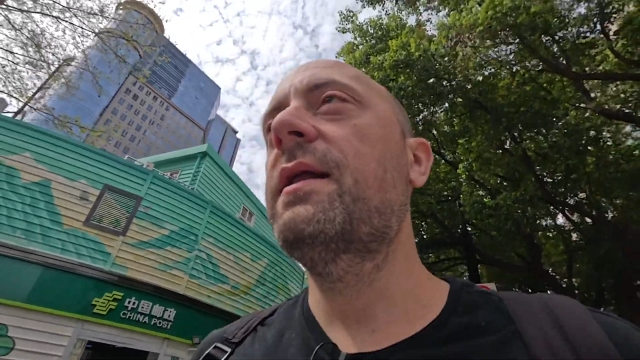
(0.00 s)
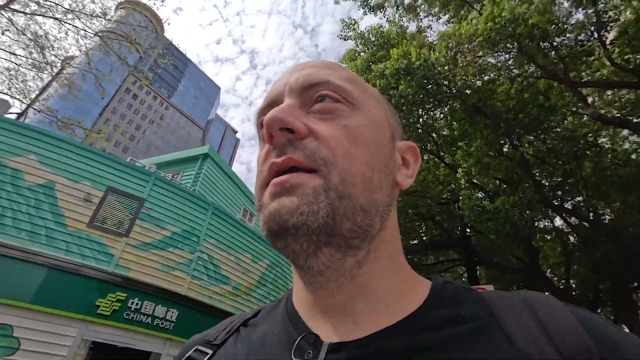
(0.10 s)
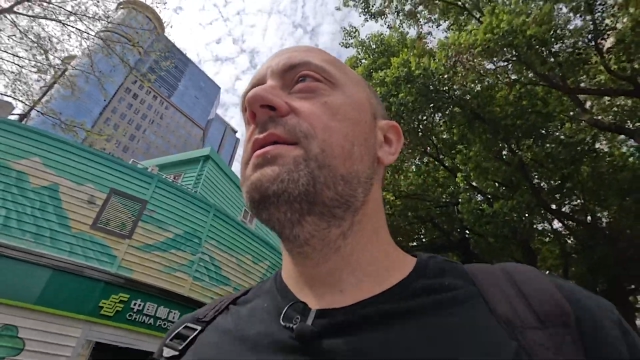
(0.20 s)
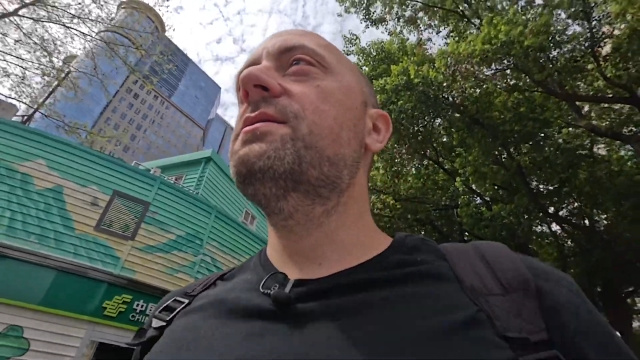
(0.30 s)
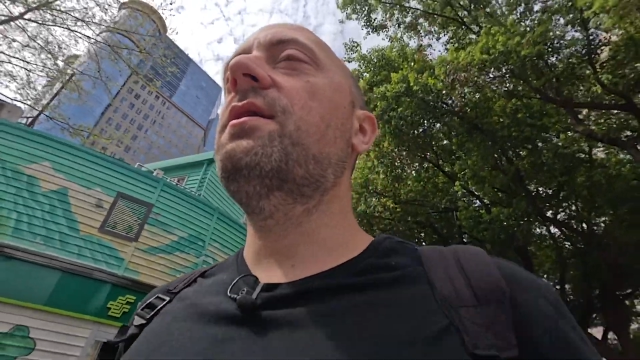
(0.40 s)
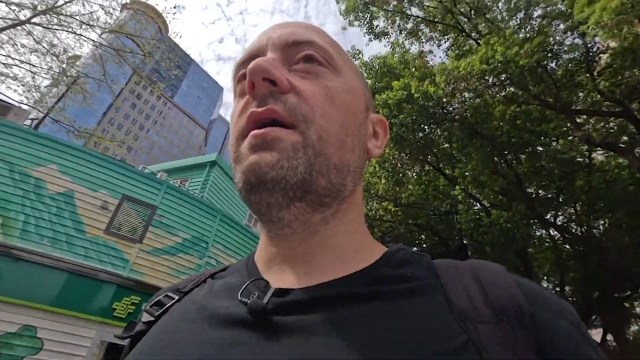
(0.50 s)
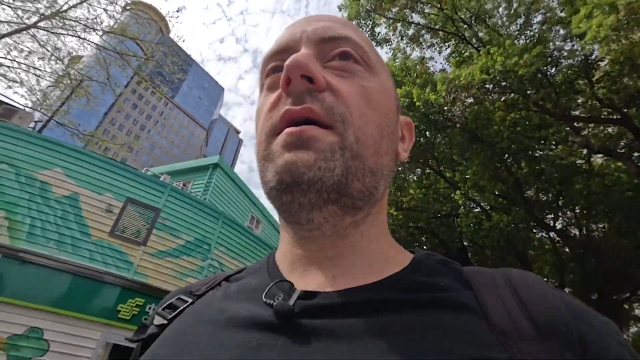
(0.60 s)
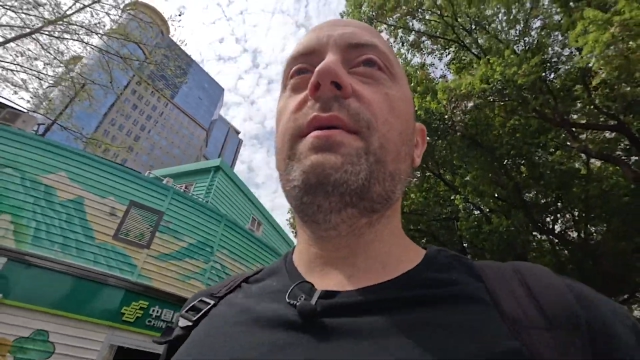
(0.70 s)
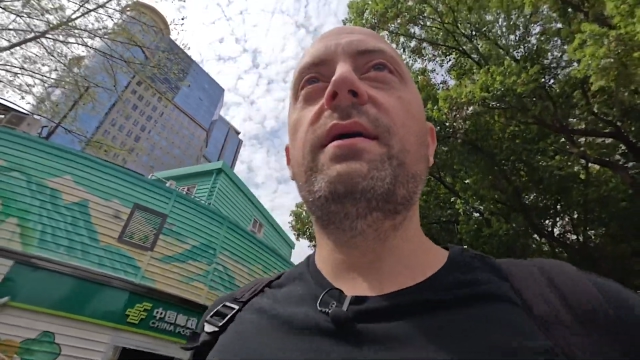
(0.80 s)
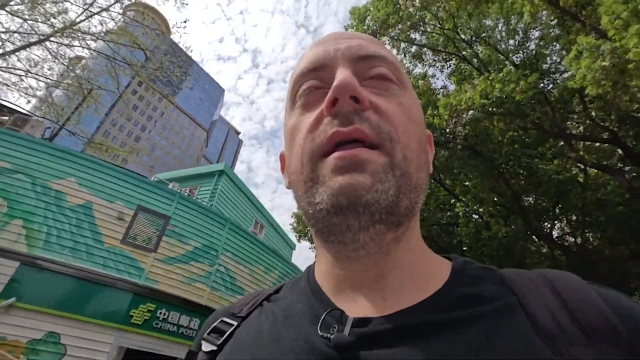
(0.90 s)
And he is
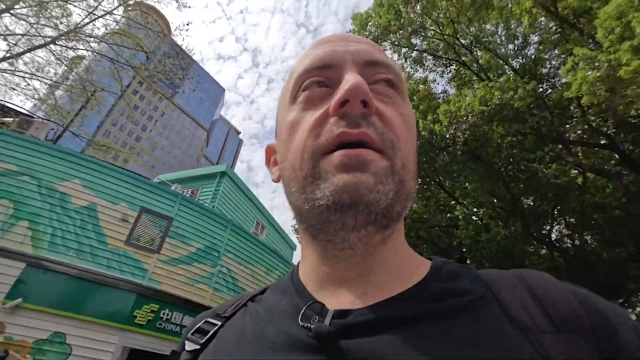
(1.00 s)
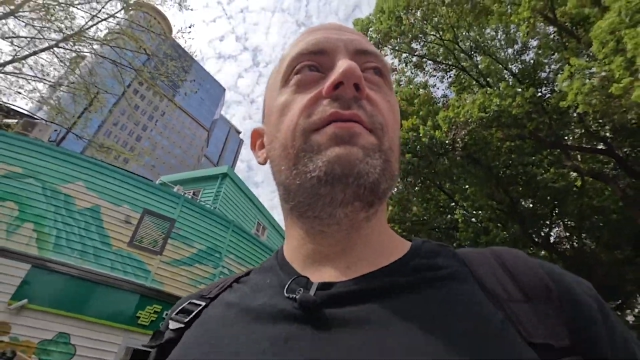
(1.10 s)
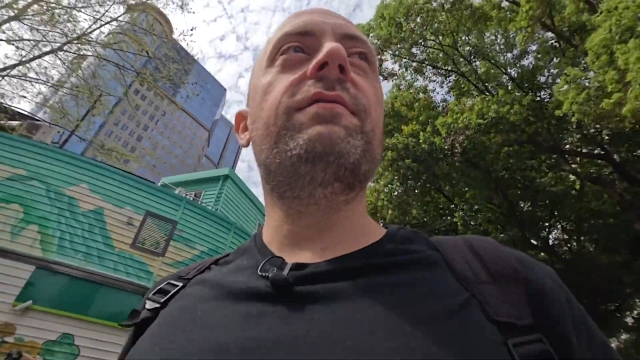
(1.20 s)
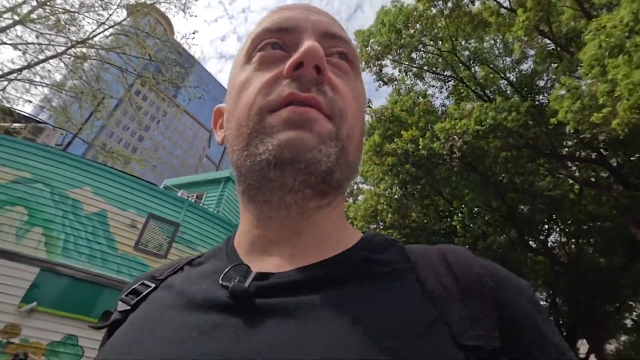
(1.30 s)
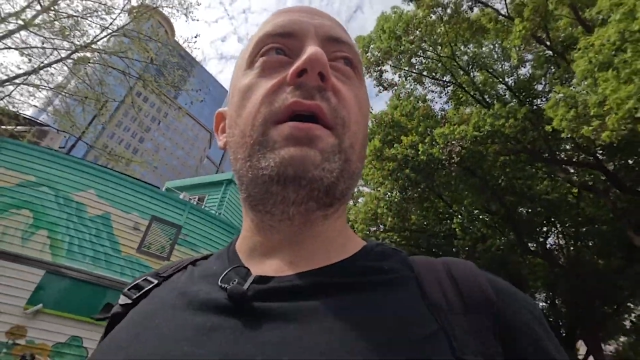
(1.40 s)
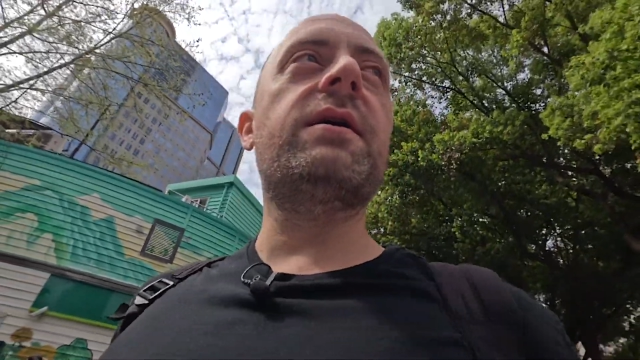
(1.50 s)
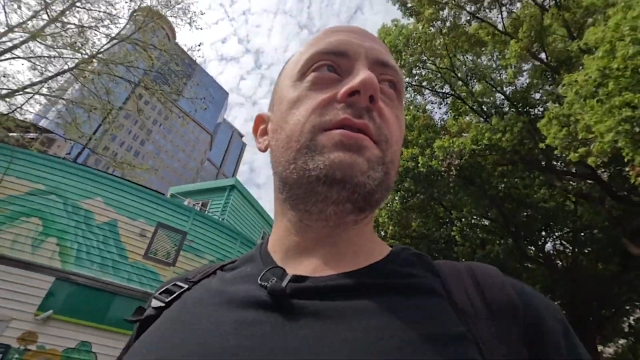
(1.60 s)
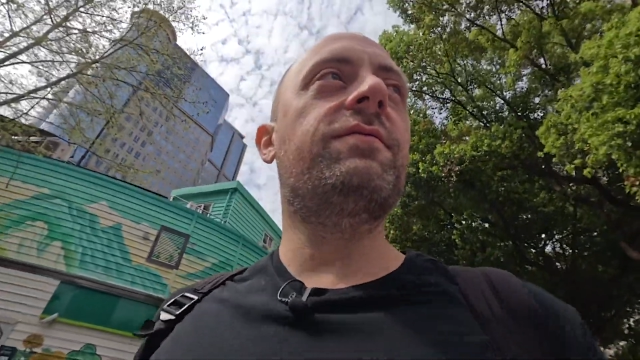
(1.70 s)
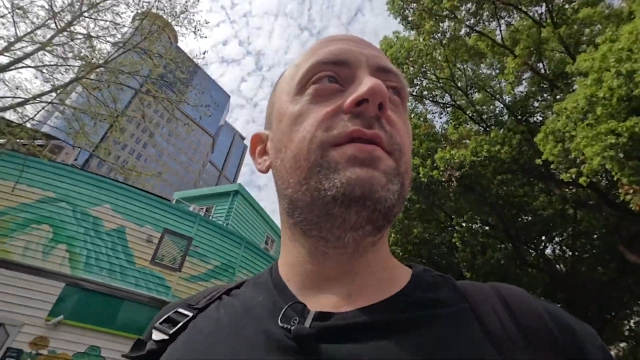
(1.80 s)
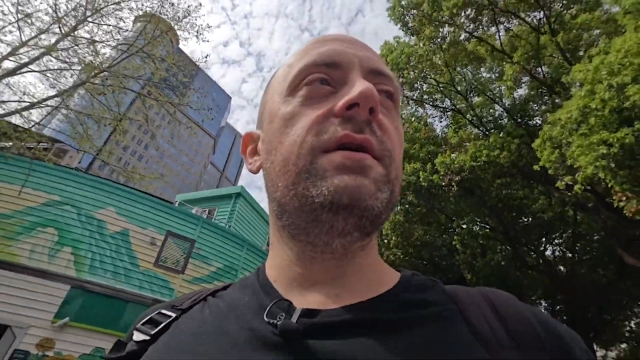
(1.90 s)
talking about life and
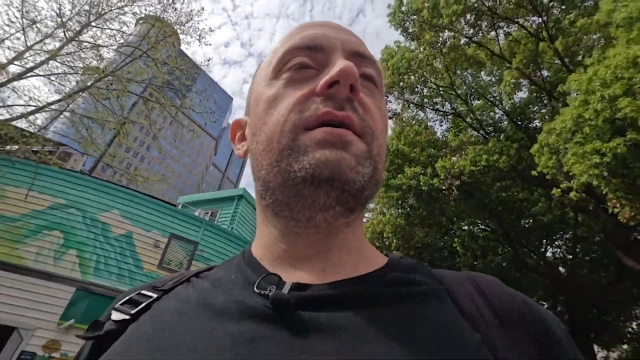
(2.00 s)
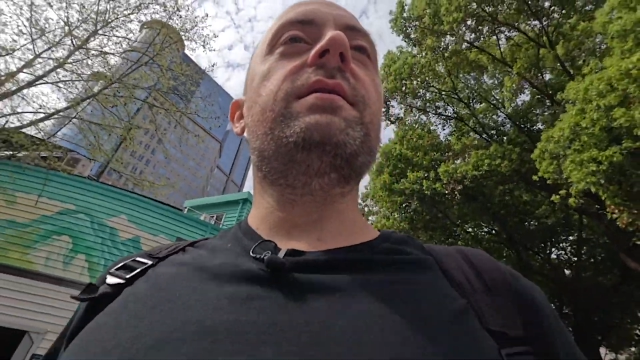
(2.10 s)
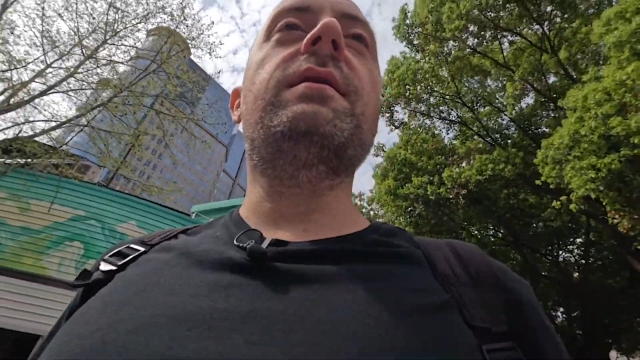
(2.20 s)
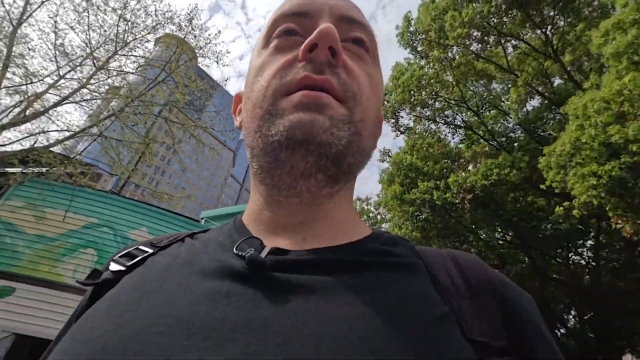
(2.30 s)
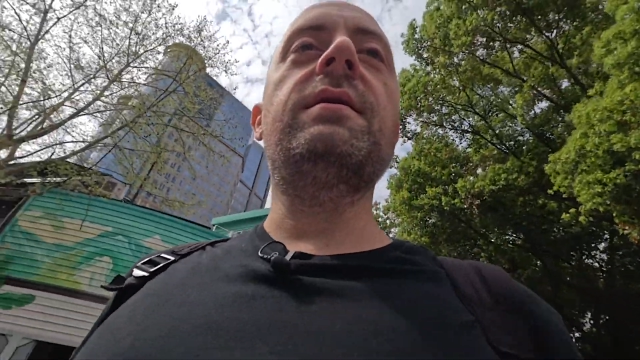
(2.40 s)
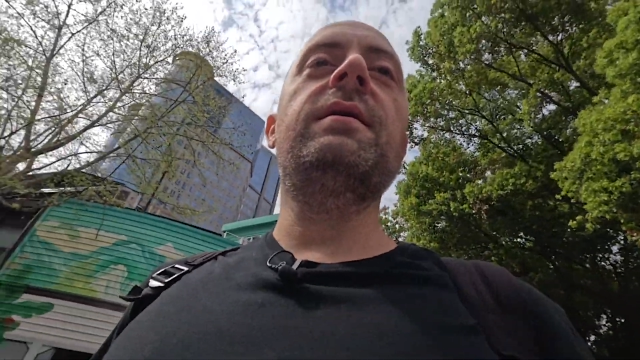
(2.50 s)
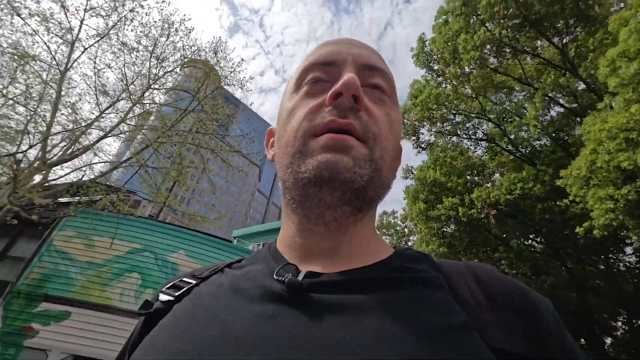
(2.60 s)
philosophy. And